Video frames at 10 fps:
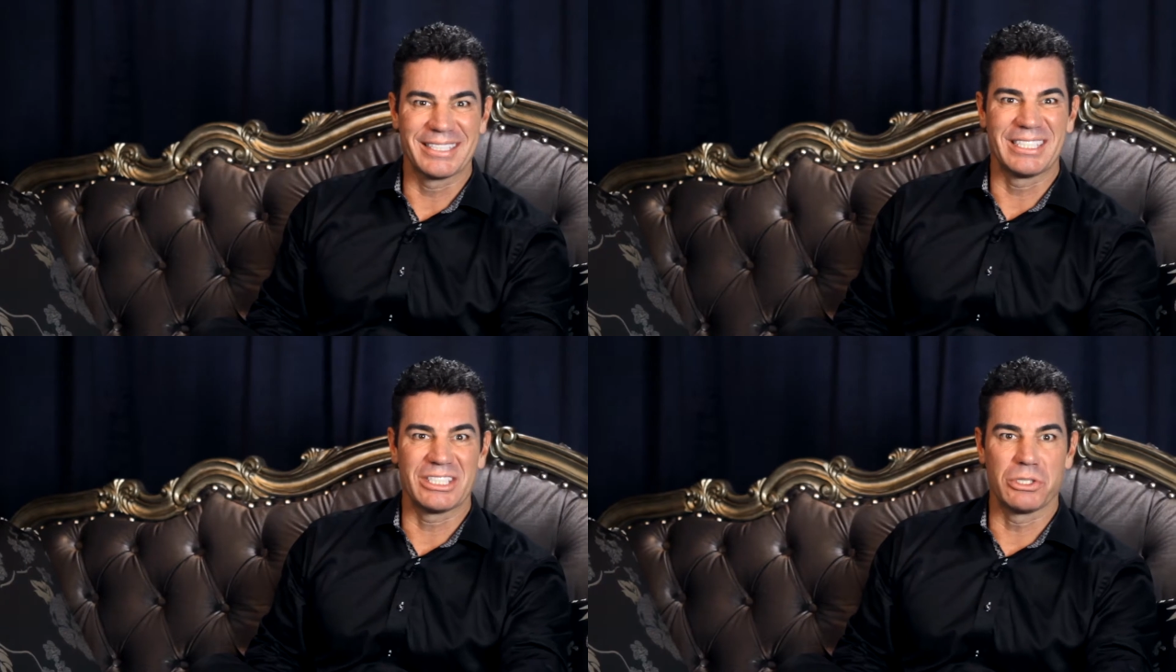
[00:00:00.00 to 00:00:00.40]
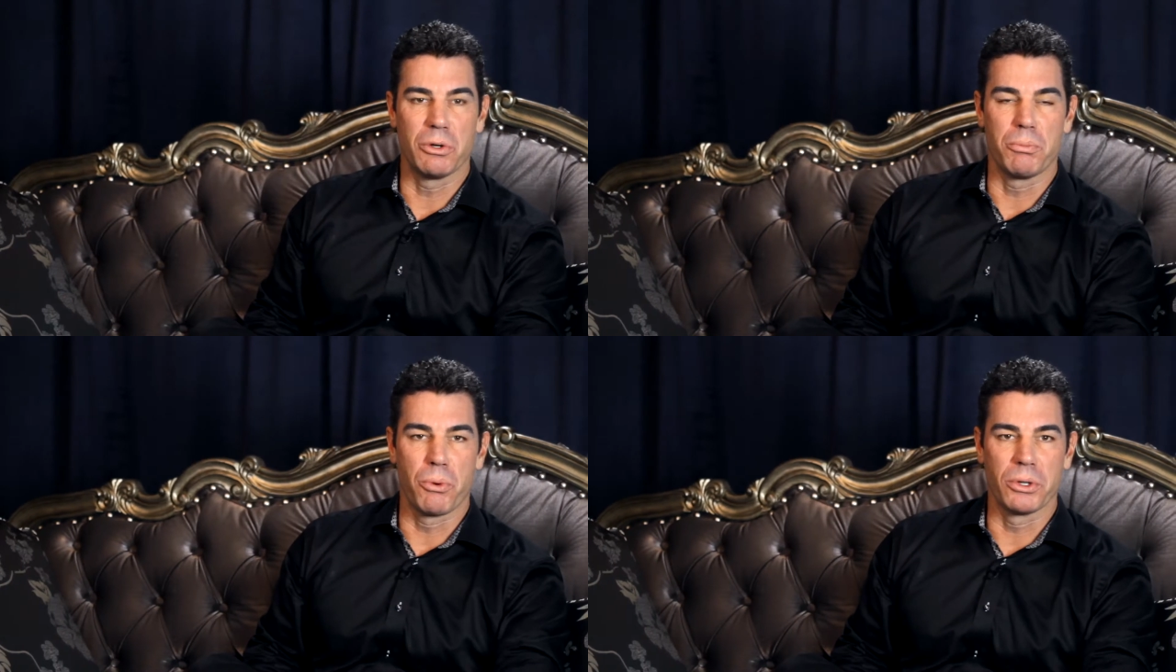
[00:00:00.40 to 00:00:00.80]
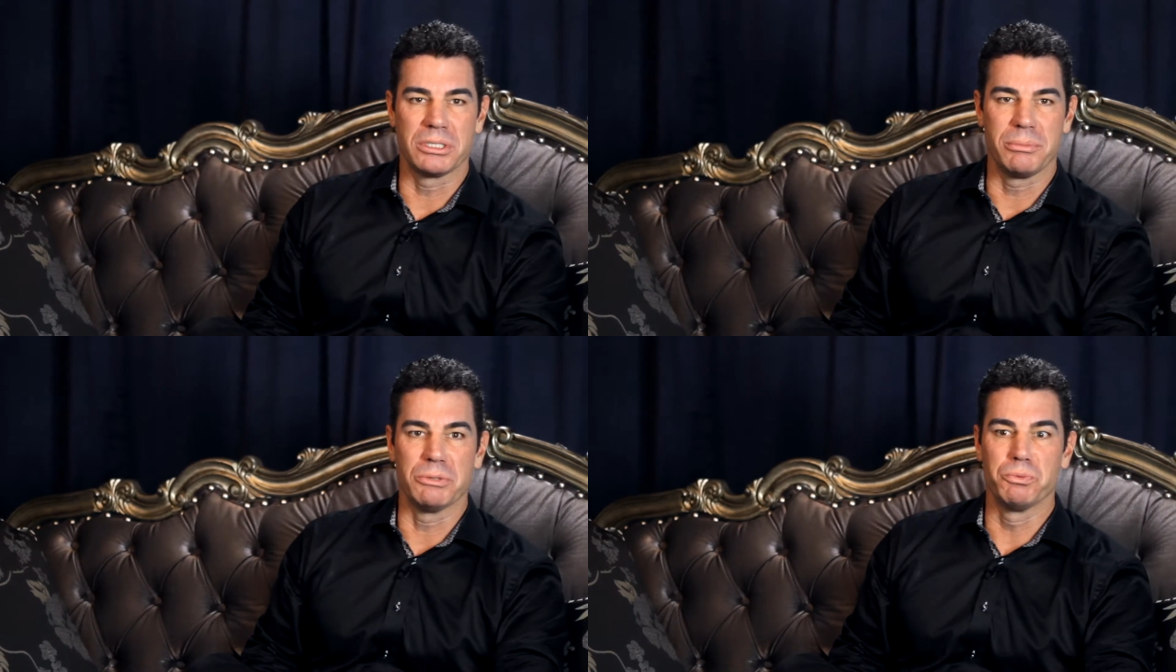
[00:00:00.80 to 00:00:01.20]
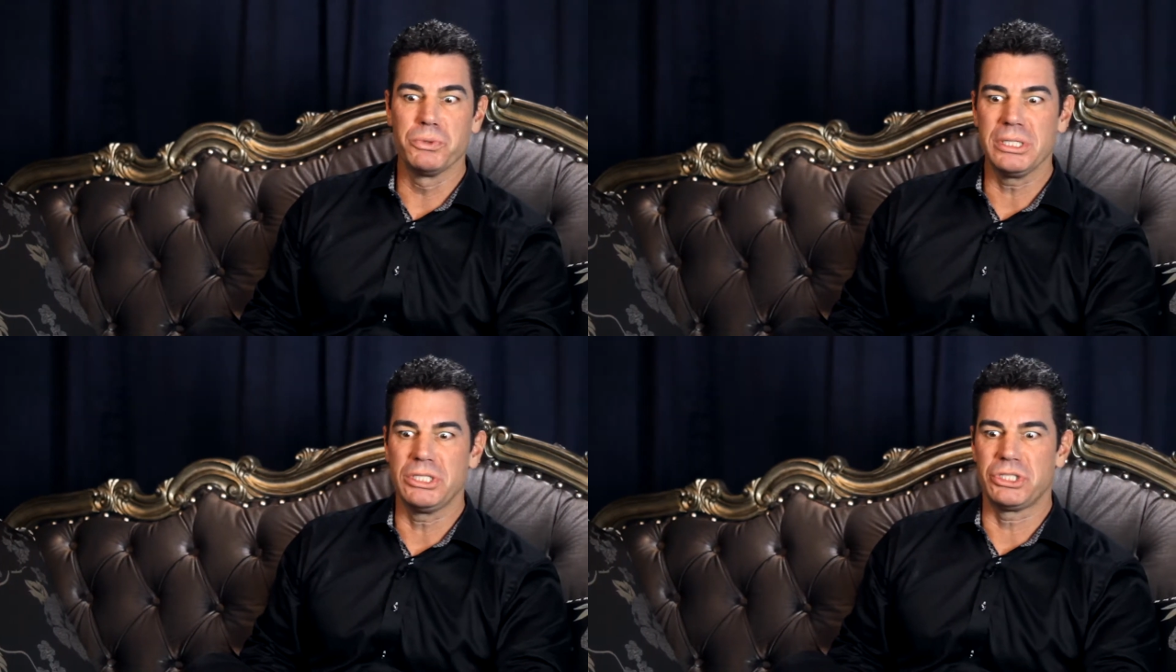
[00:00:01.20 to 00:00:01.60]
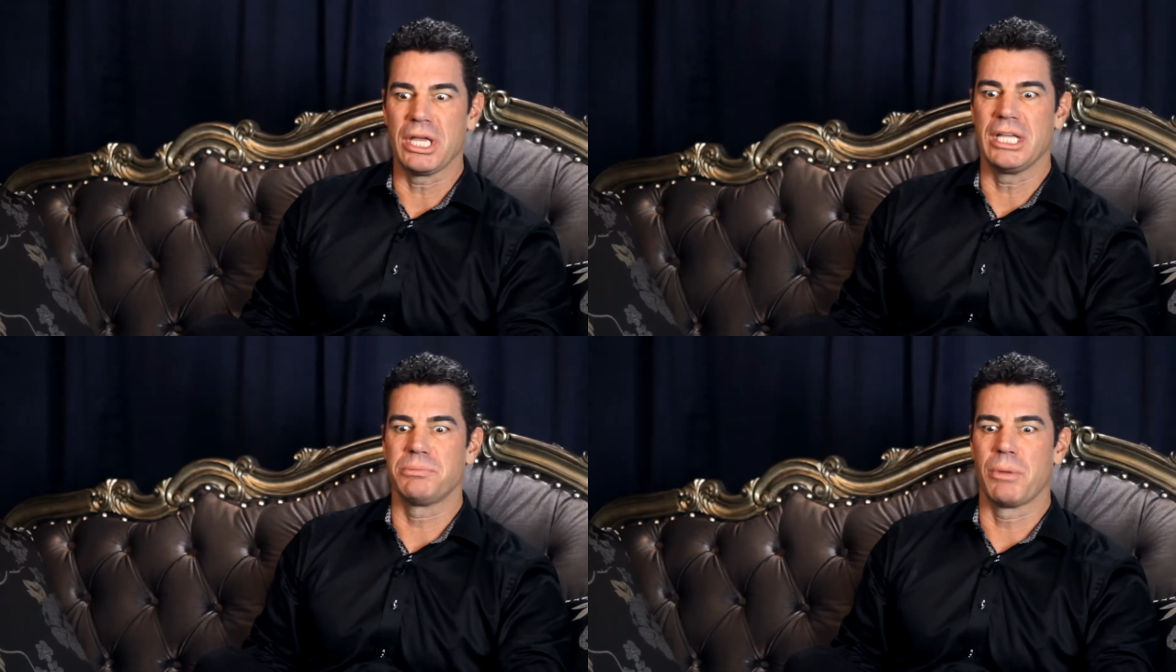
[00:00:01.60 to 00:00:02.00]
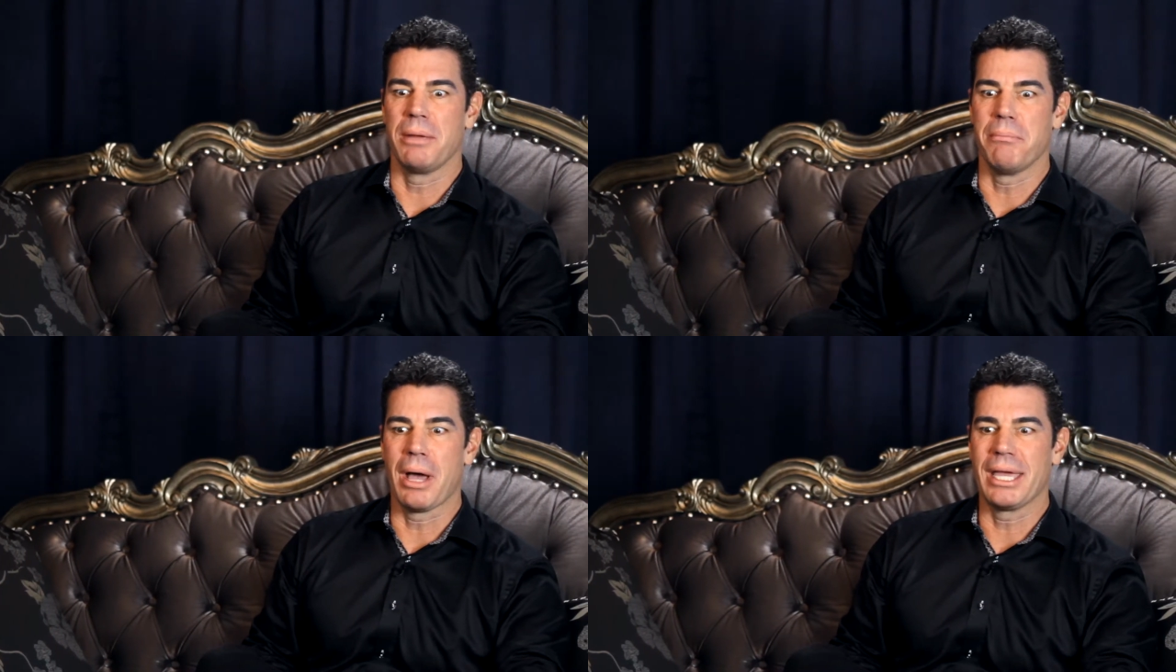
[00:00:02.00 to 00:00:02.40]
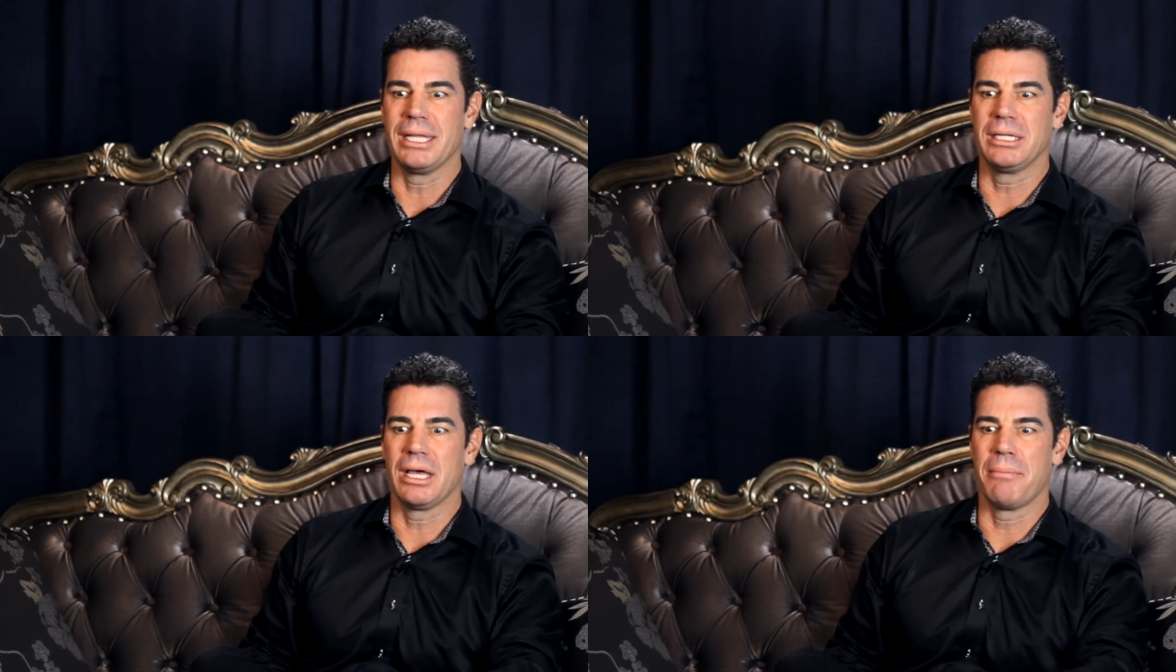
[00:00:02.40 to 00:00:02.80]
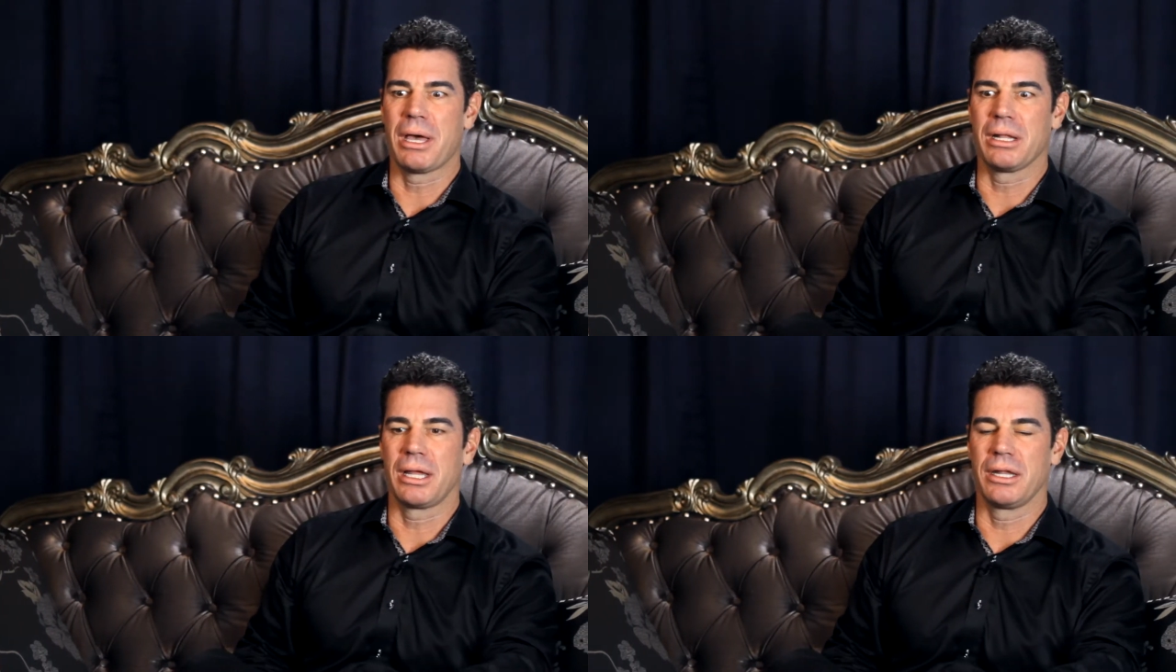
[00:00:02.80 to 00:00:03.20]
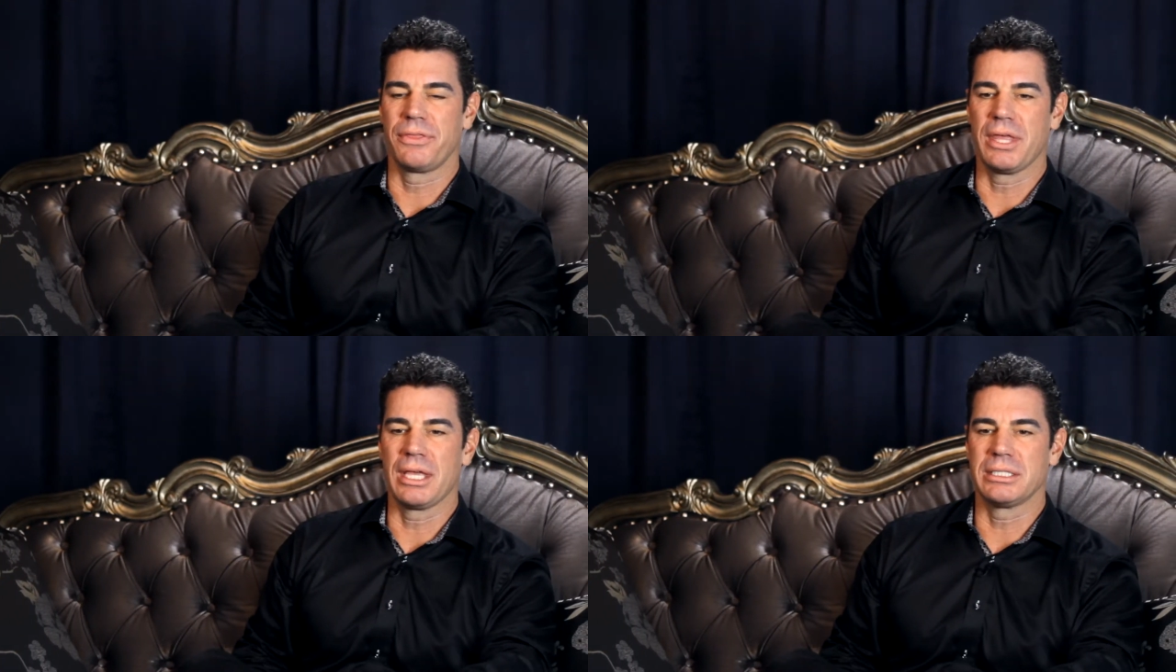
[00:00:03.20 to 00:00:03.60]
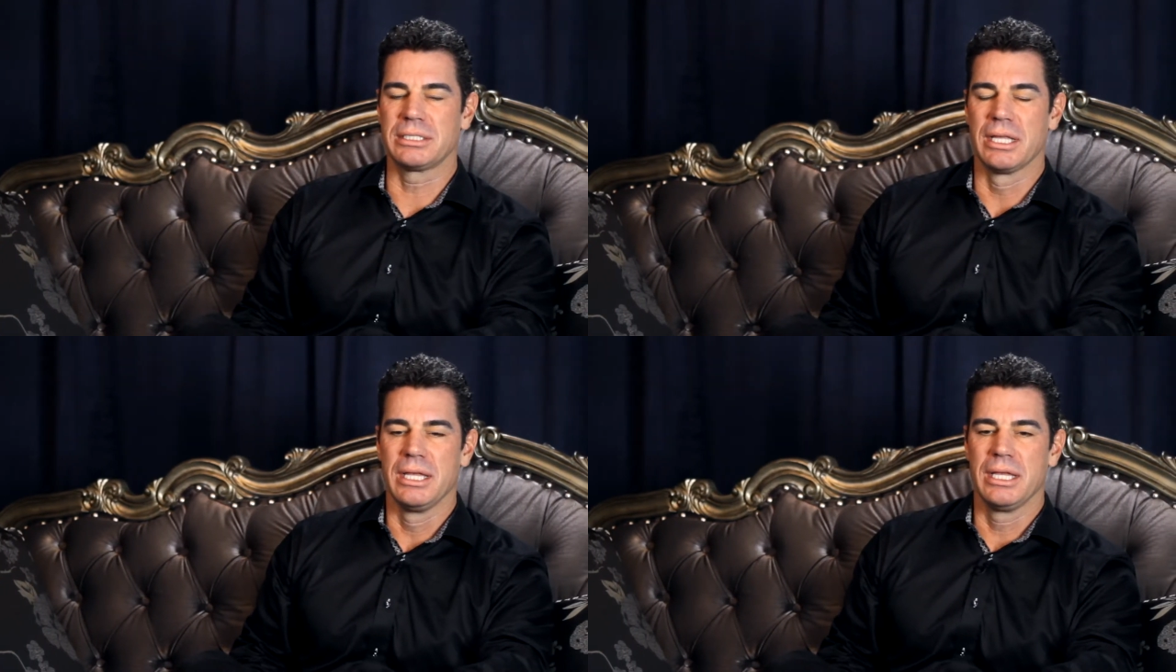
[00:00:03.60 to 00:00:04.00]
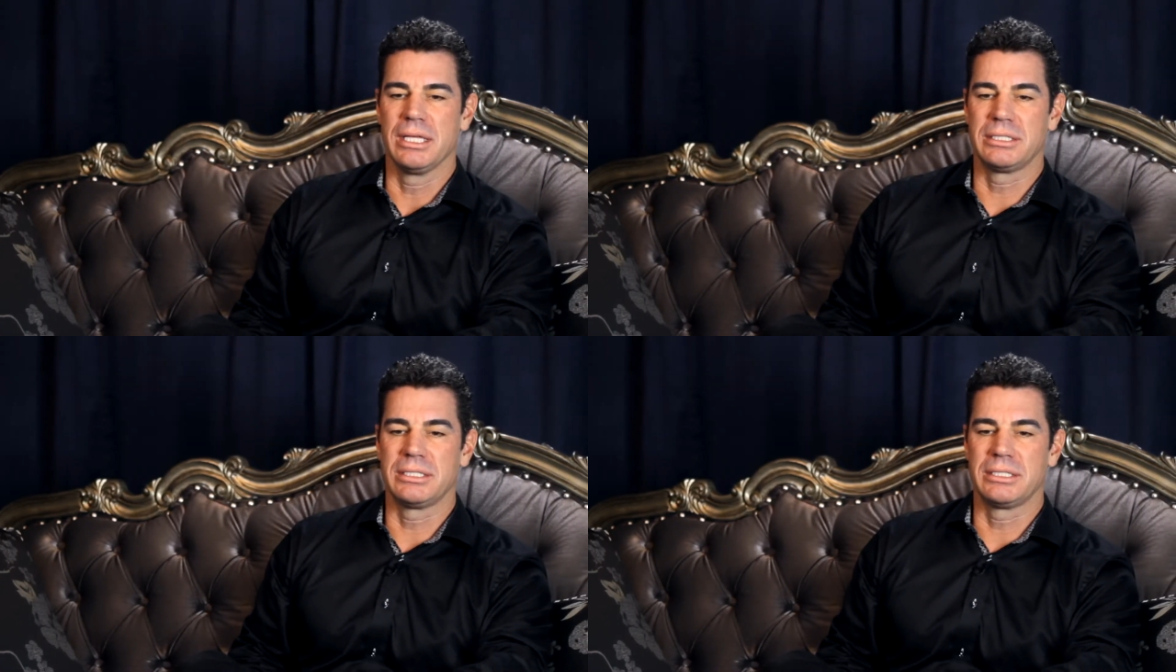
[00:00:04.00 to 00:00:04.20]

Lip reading: because it's so important to me and really changed my mind about a lot of things,